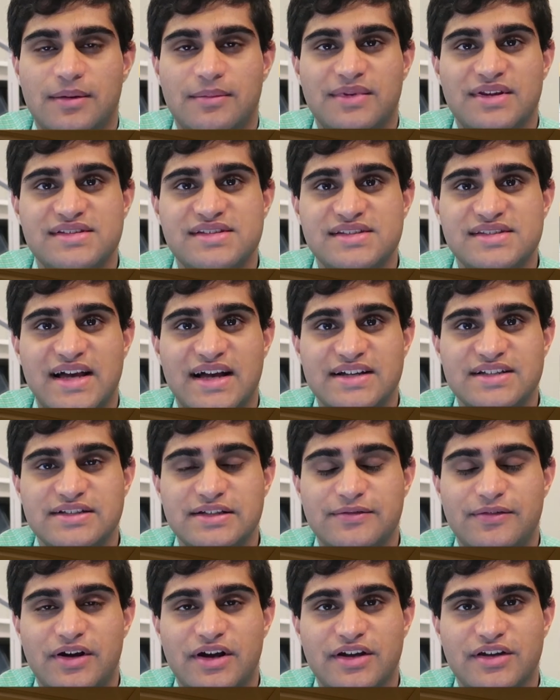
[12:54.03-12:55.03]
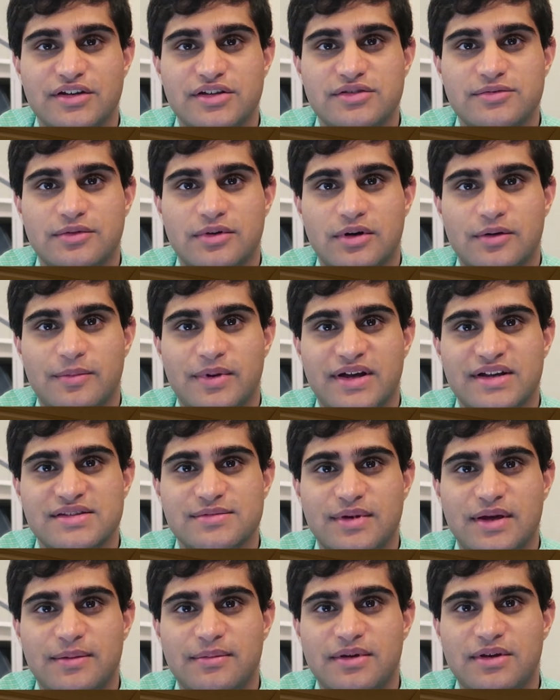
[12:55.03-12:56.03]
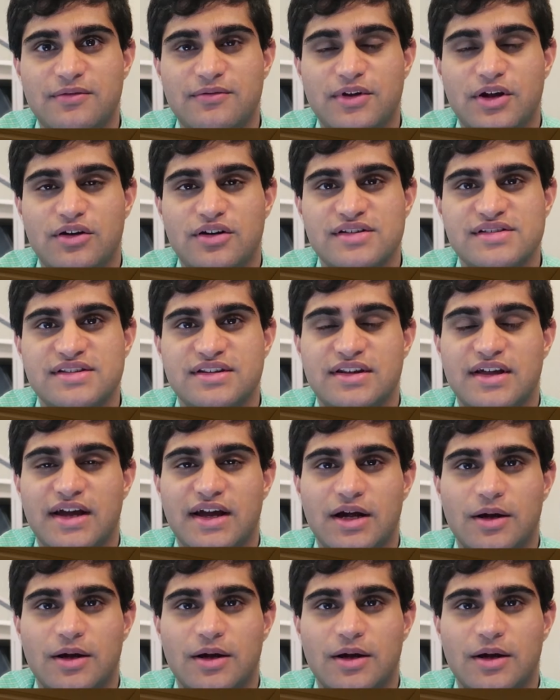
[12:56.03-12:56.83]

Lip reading: This is actually very useful because maybe you've noticed in the